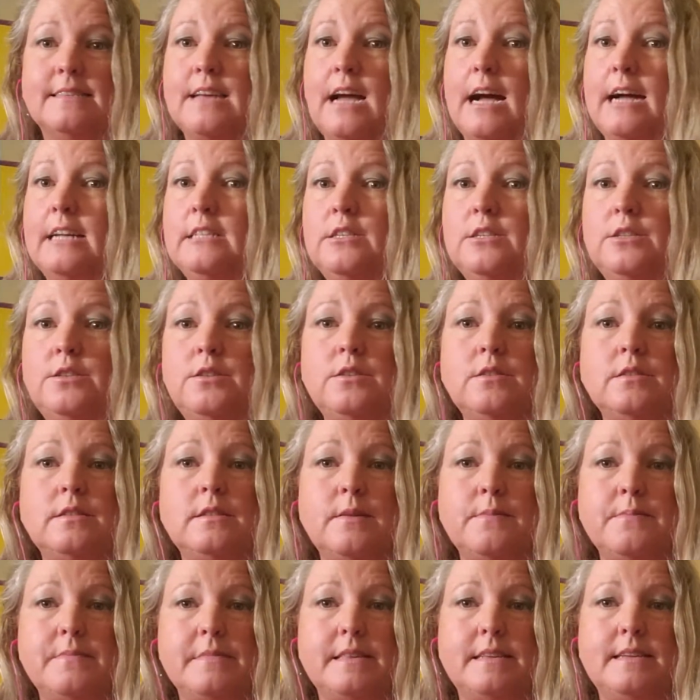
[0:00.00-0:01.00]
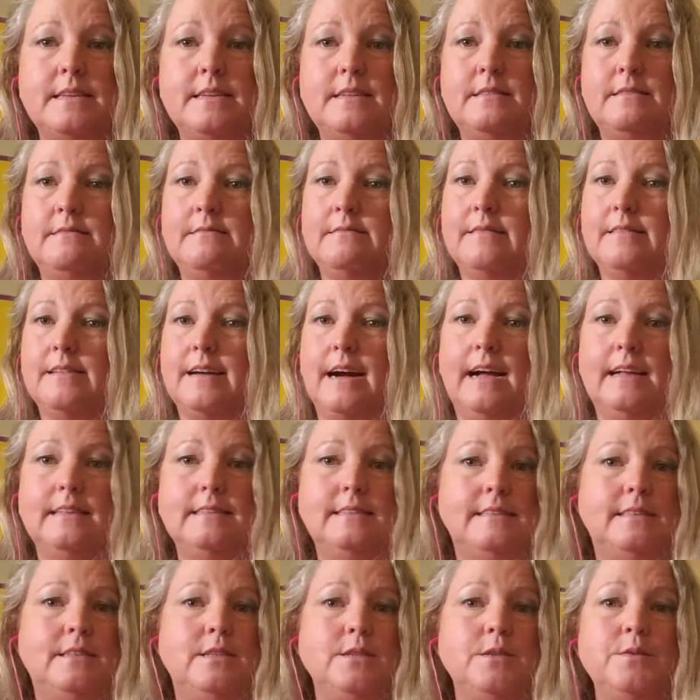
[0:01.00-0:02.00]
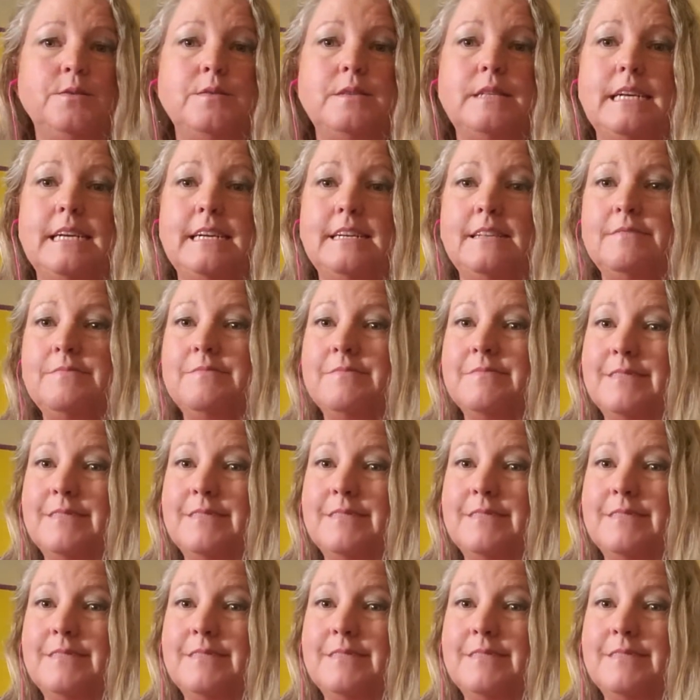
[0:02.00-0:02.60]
God to do something, God's doing it.